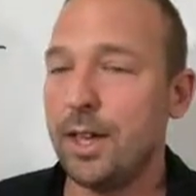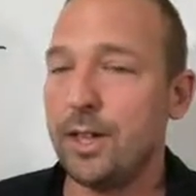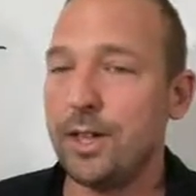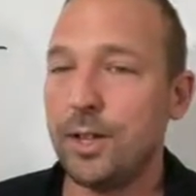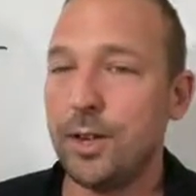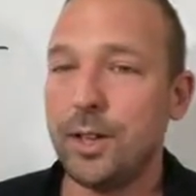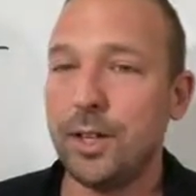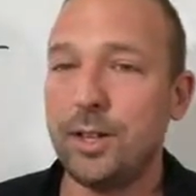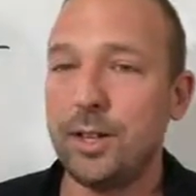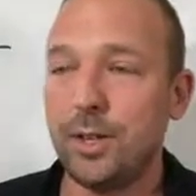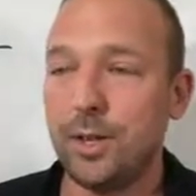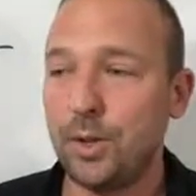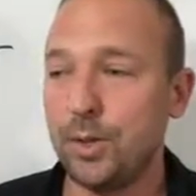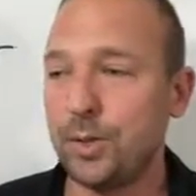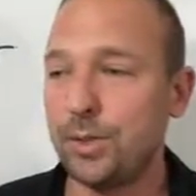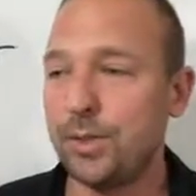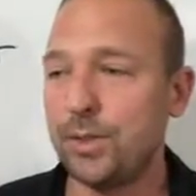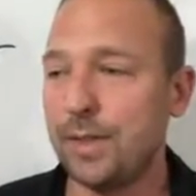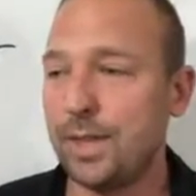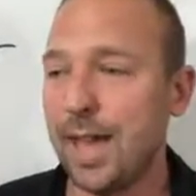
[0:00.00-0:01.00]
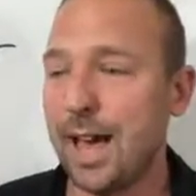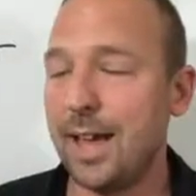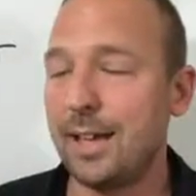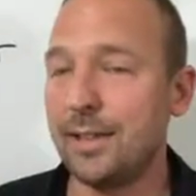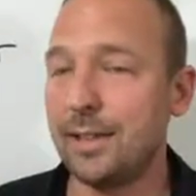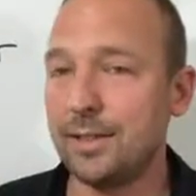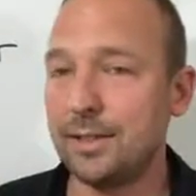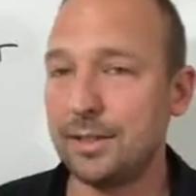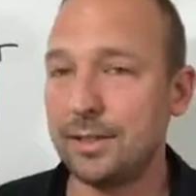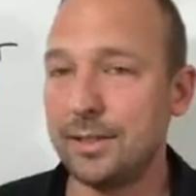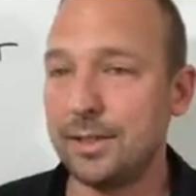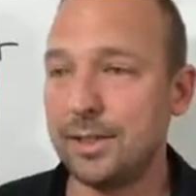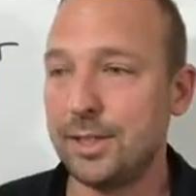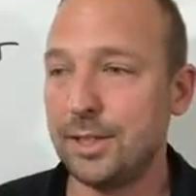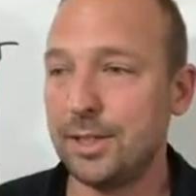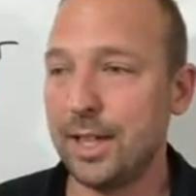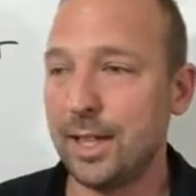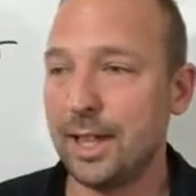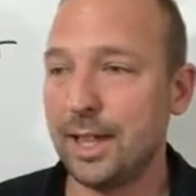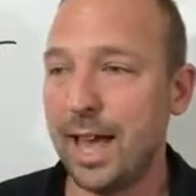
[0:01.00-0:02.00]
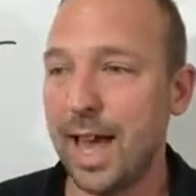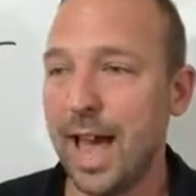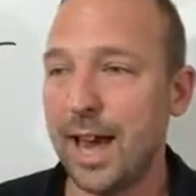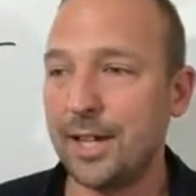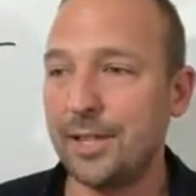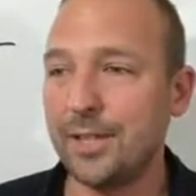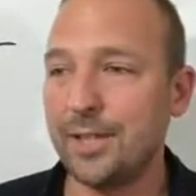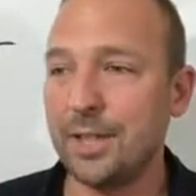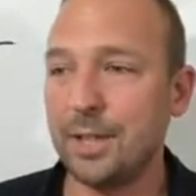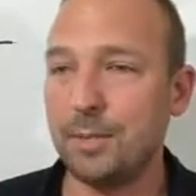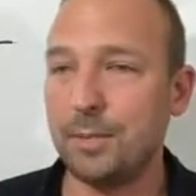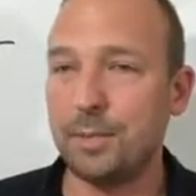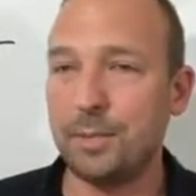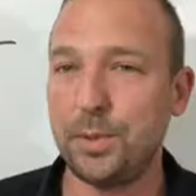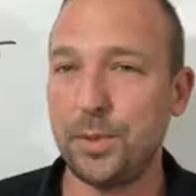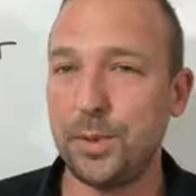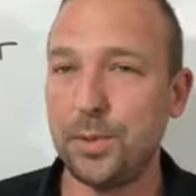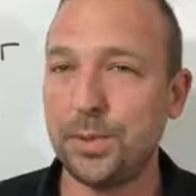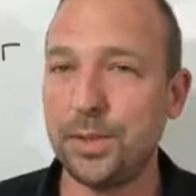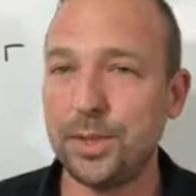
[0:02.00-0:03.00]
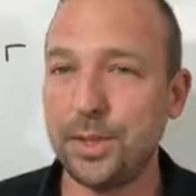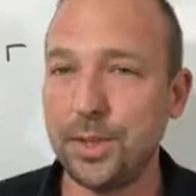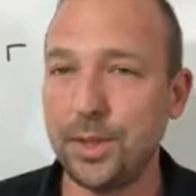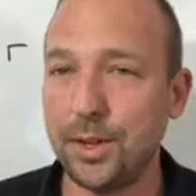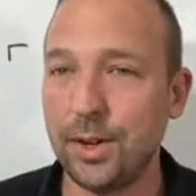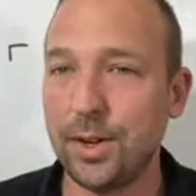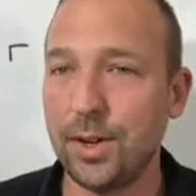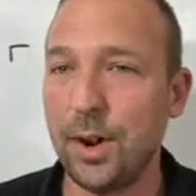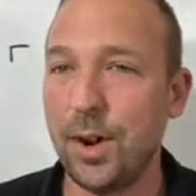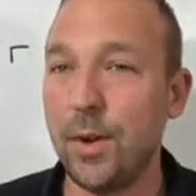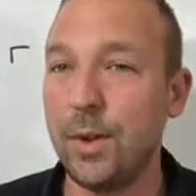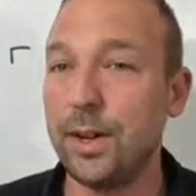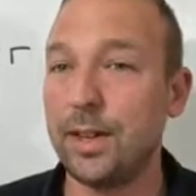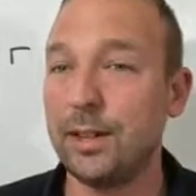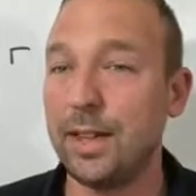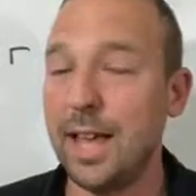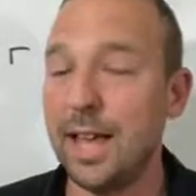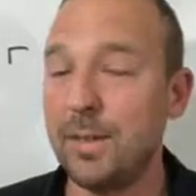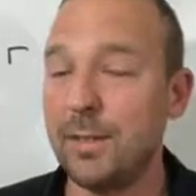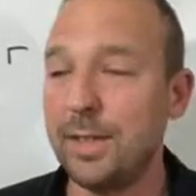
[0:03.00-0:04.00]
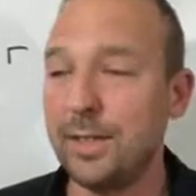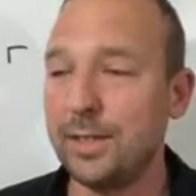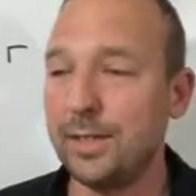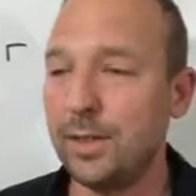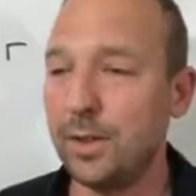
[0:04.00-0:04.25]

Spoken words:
you can use that to actually boost your own enlightenment.